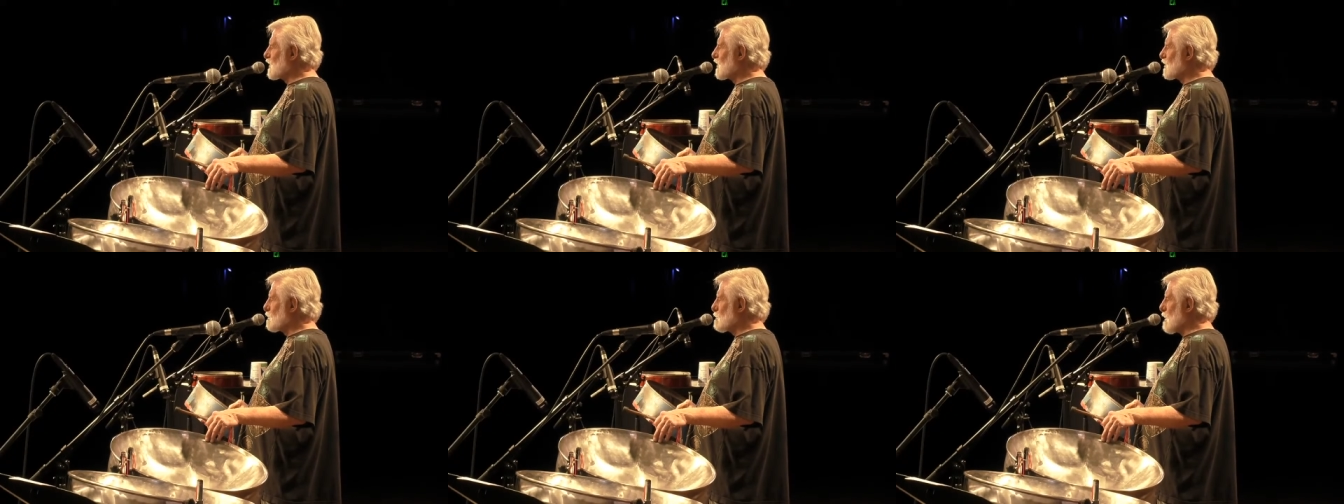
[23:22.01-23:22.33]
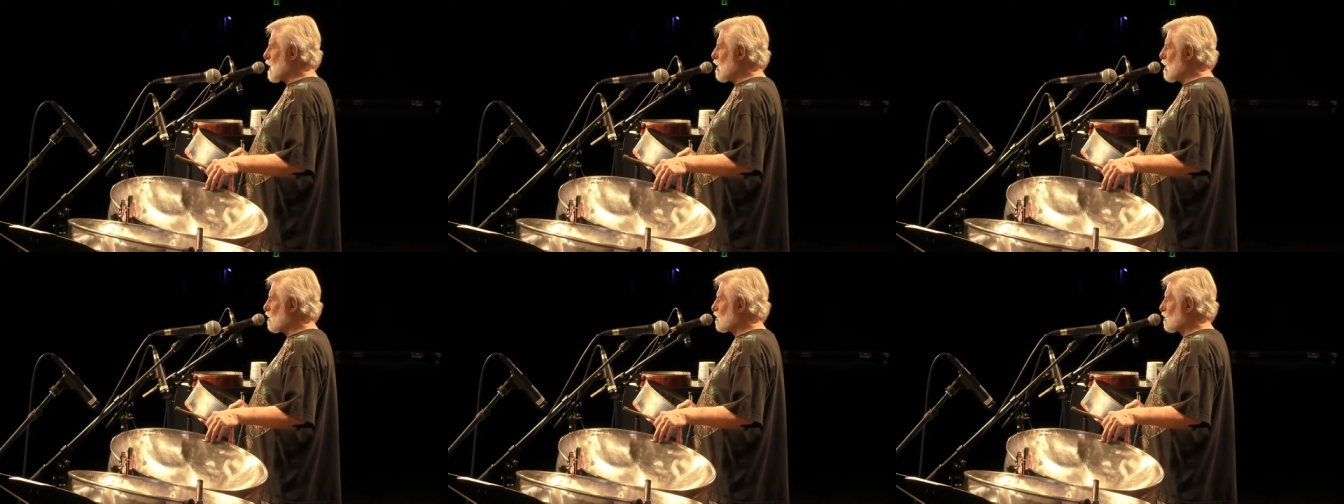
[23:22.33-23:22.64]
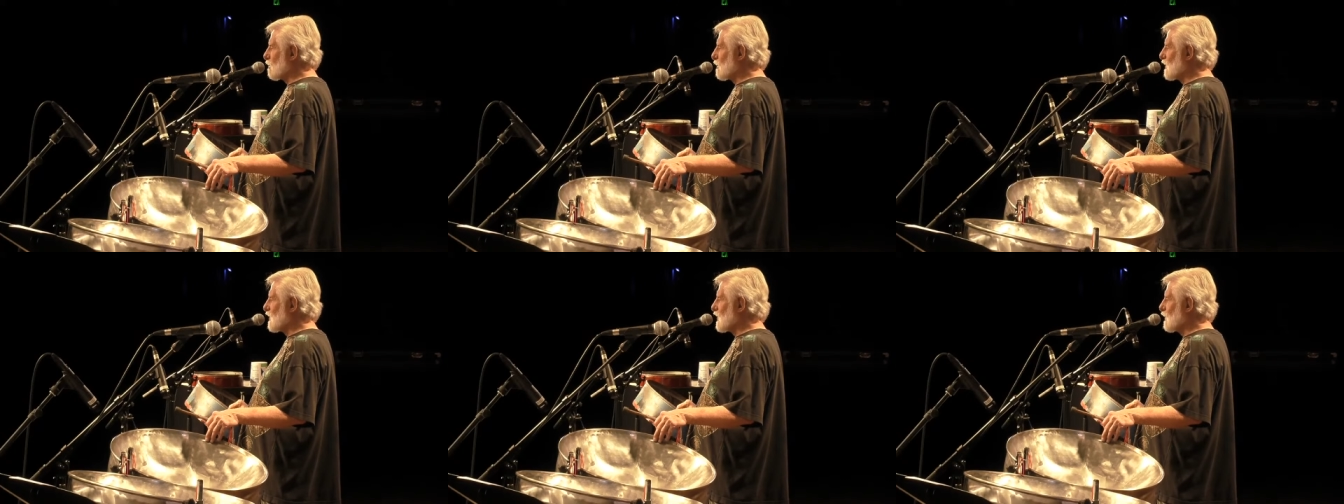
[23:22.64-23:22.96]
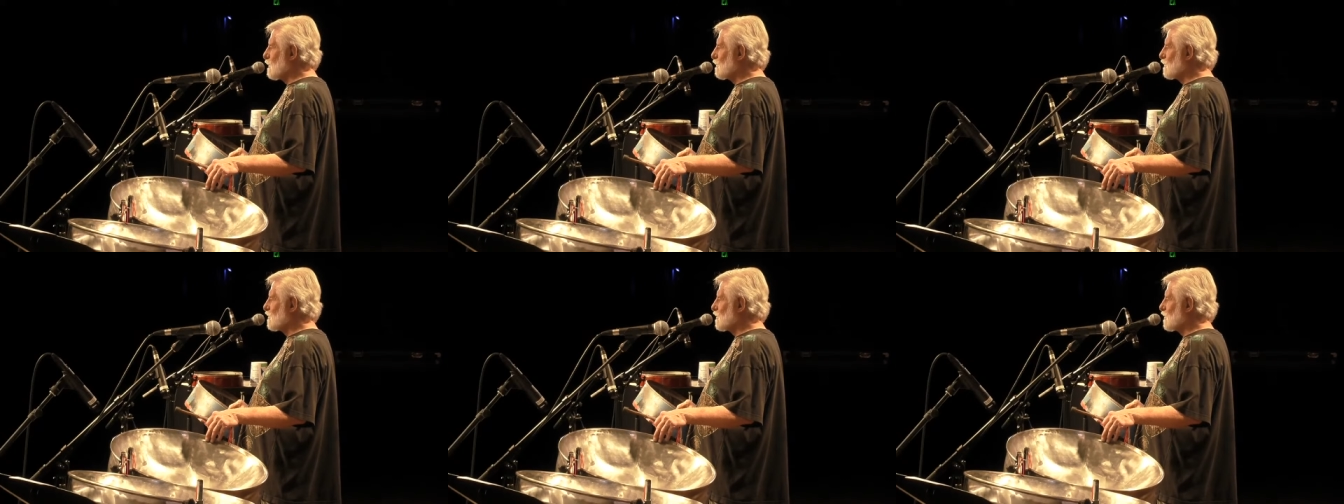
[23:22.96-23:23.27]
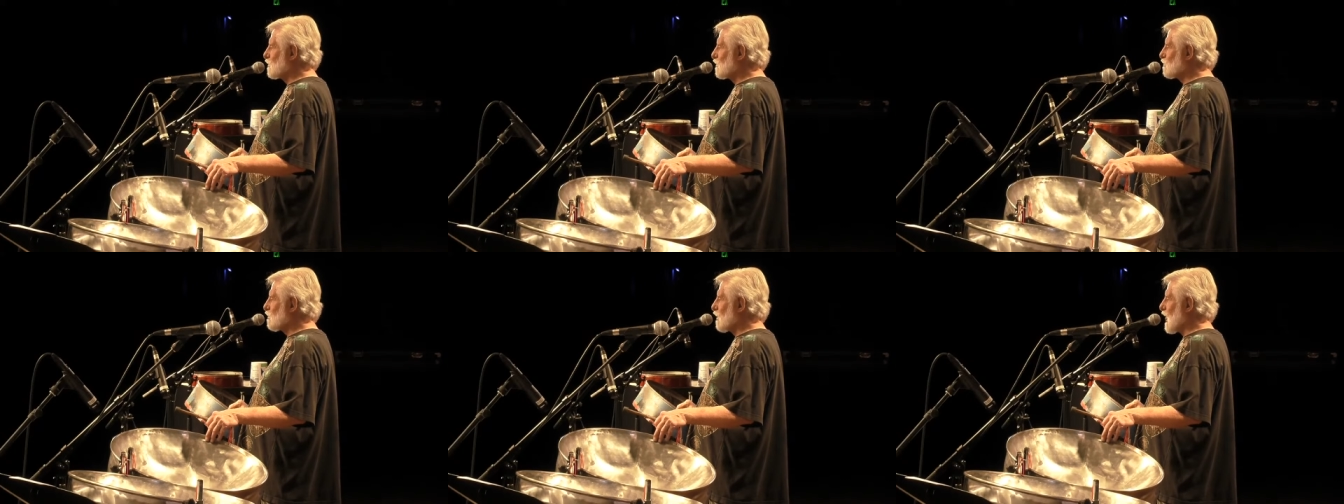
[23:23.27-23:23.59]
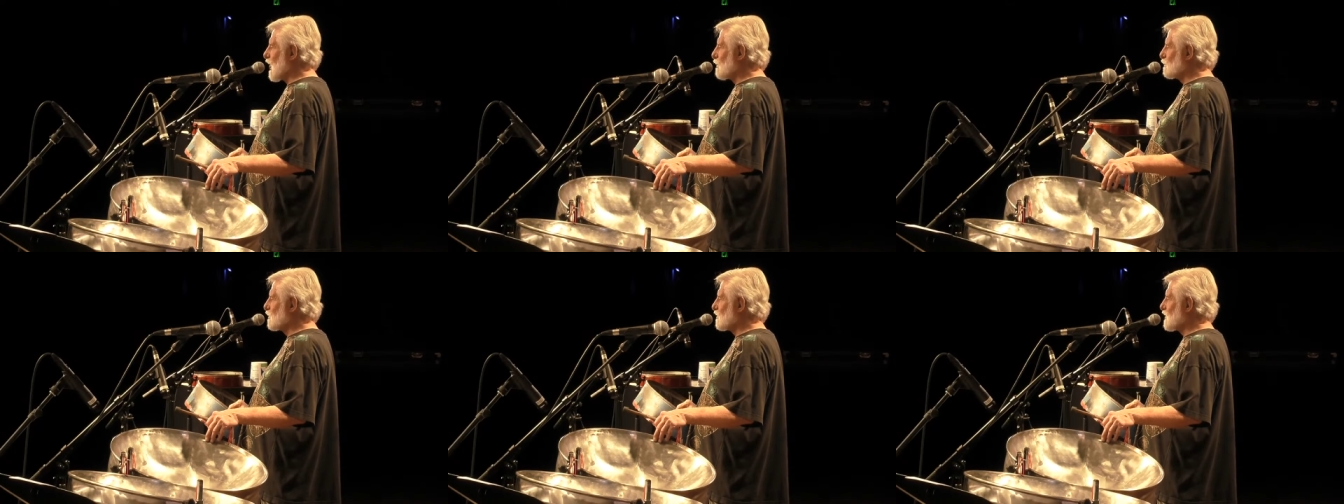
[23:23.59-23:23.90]
Ian Malcolm, and he was
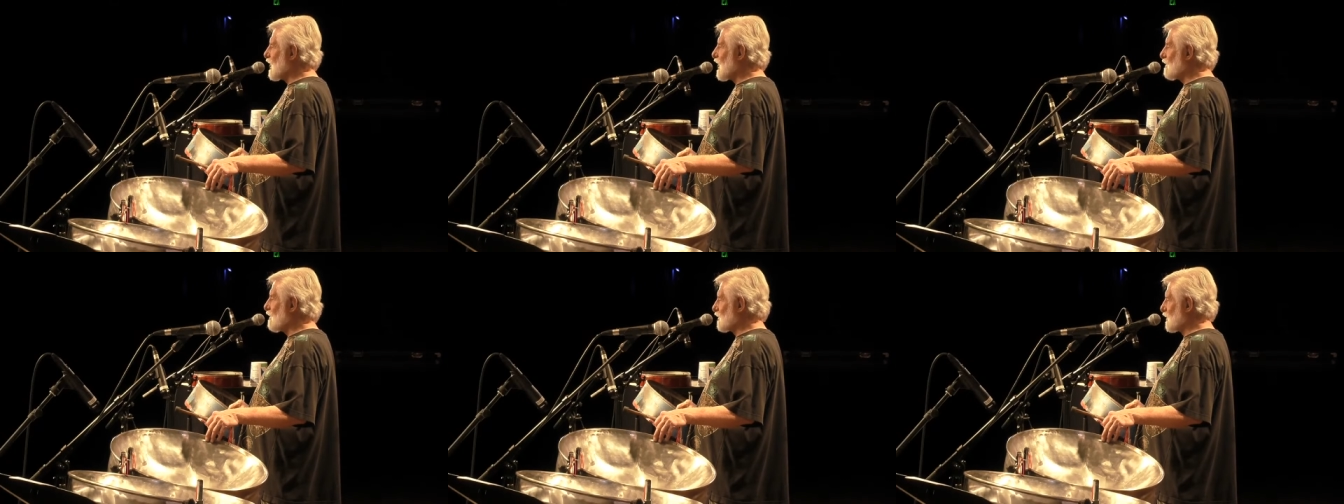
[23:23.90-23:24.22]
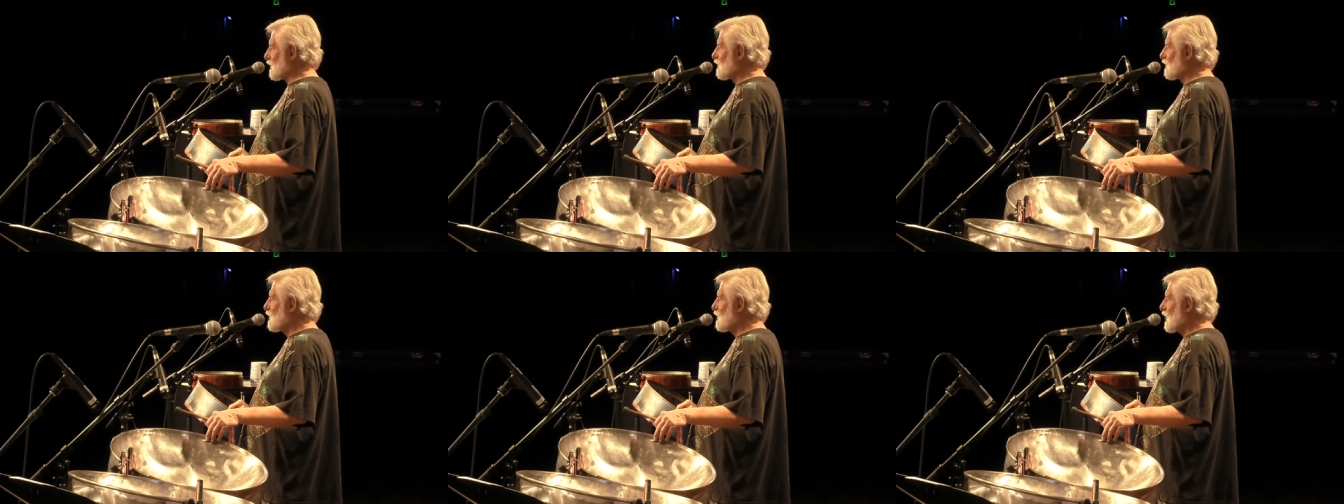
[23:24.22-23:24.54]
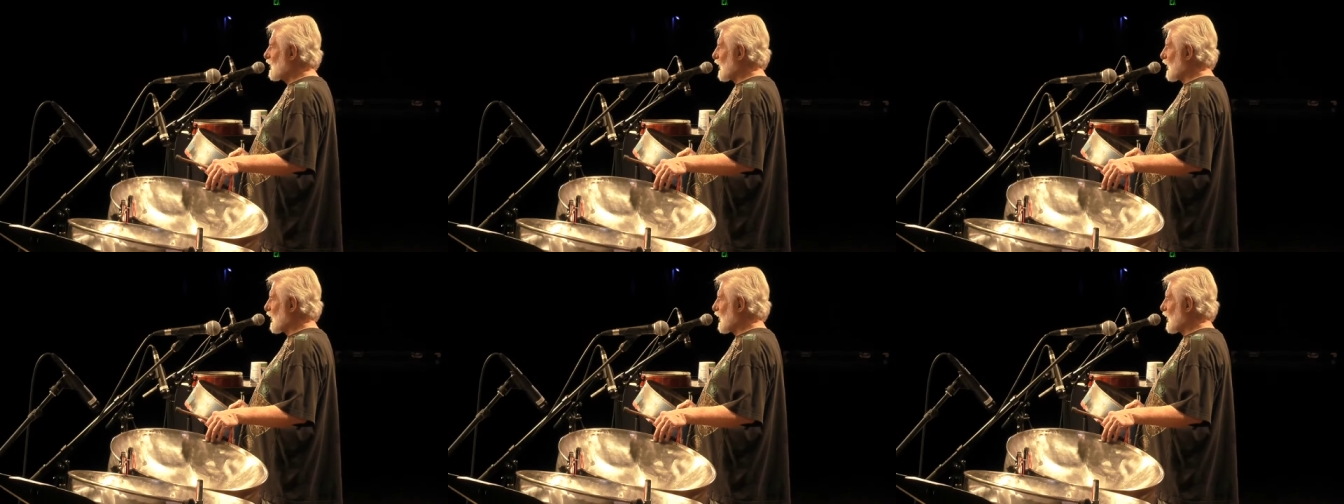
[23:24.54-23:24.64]
described as having